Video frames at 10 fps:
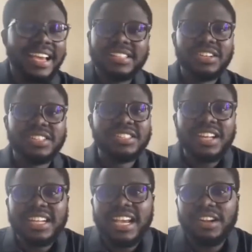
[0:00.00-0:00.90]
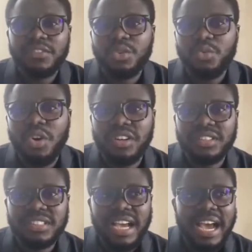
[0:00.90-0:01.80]
So it's not the end of the world.
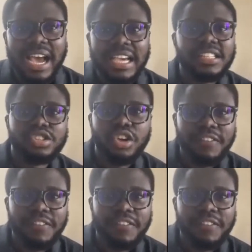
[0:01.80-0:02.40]
It's tough.